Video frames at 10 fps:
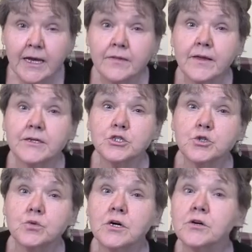that
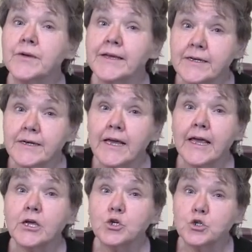you are in
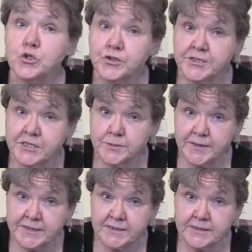a good
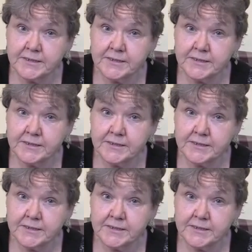space,